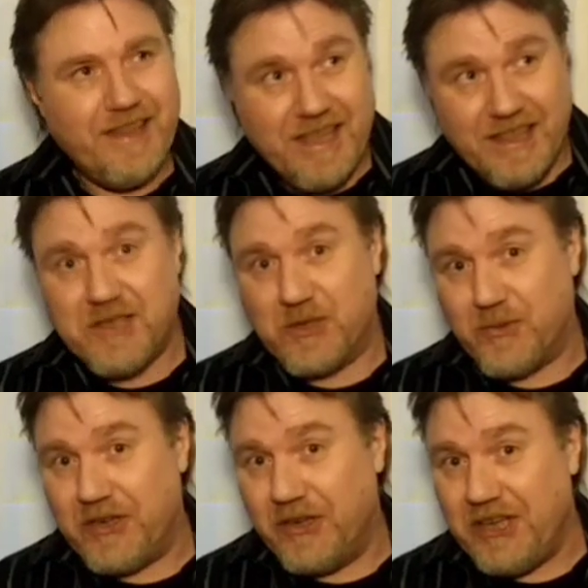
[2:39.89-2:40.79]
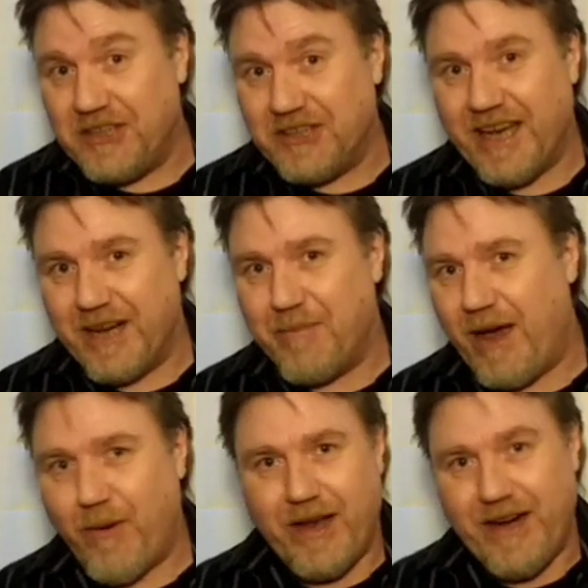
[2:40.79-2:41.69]
th this is when you need to get them
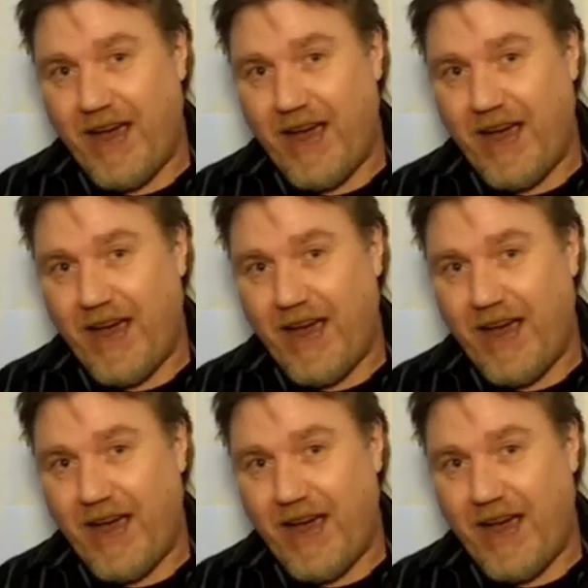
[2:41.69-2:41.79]
out and